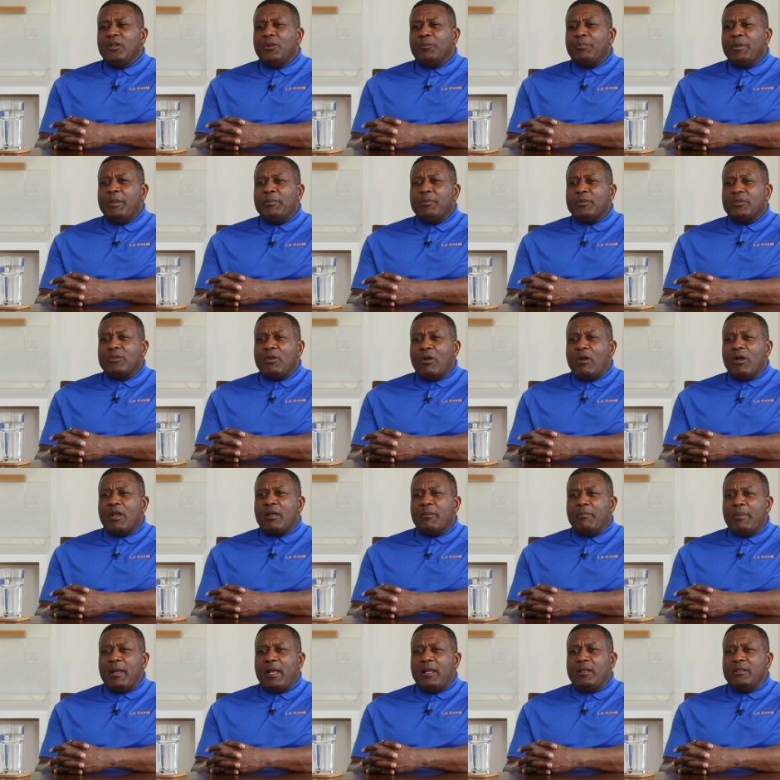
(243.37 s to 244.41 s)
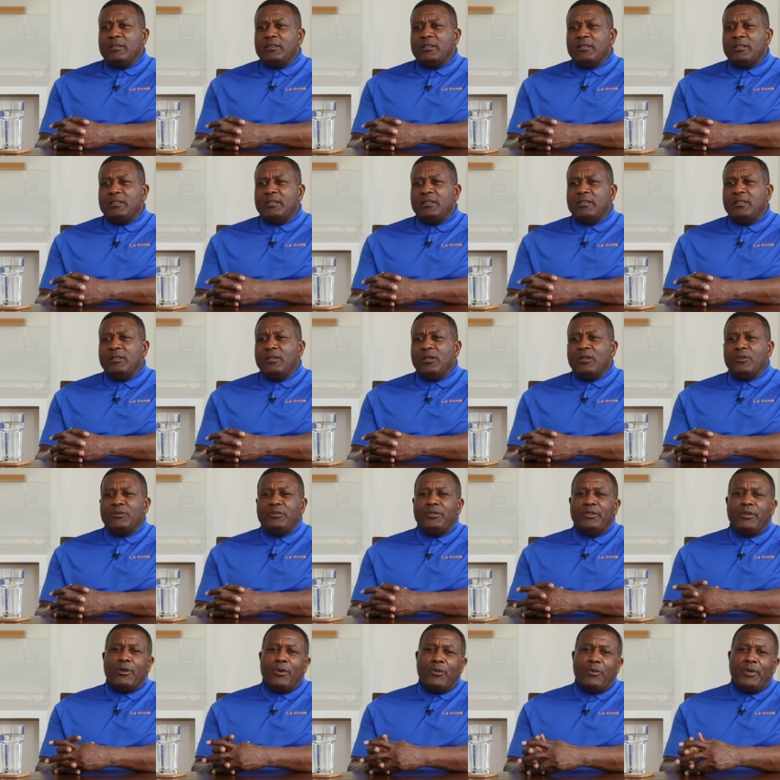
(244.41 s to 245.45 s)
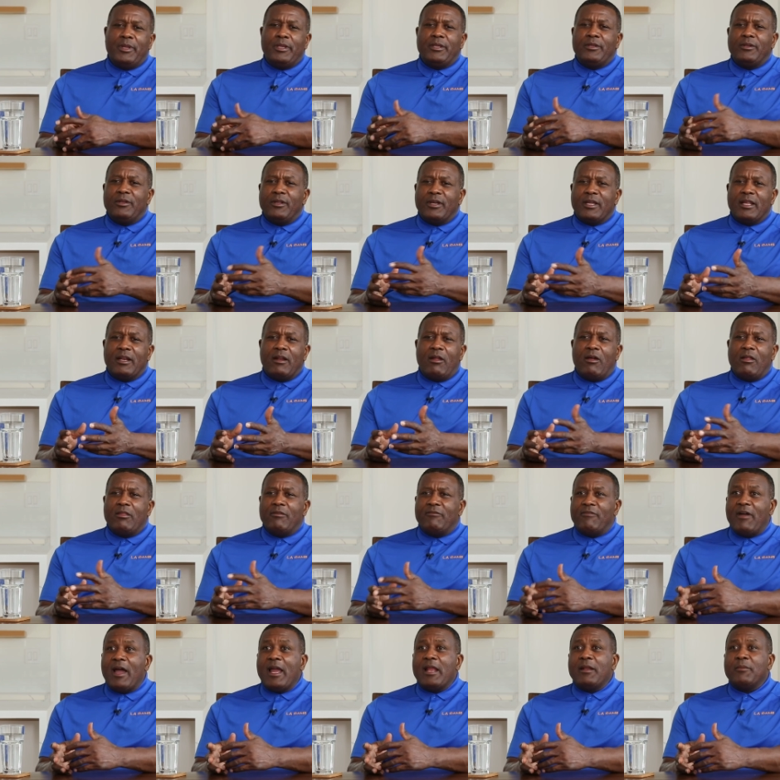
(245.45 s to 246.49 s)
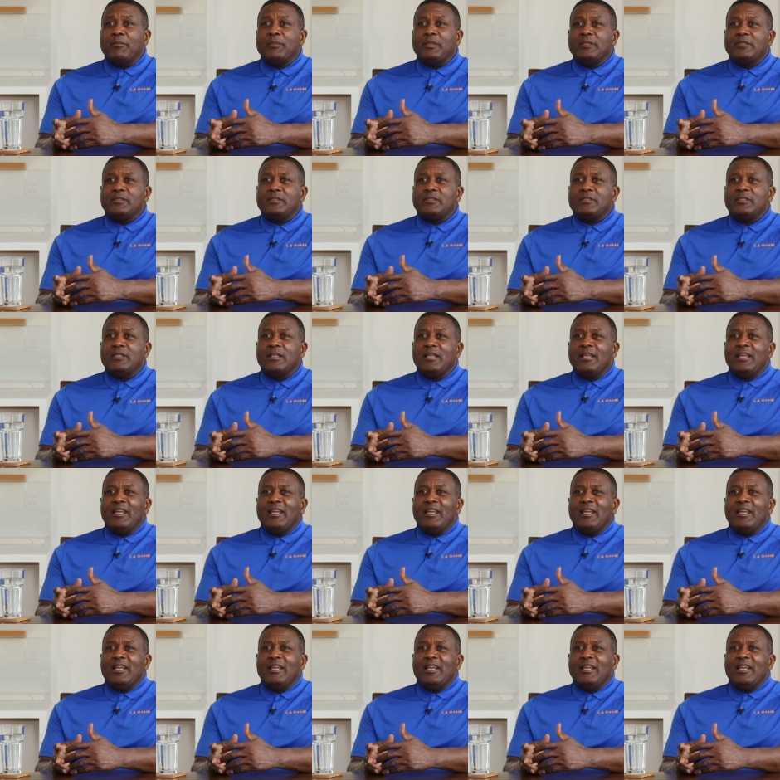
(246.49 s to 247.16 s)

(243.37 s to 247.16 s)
people talk about, you go in, you look at all the vitamins,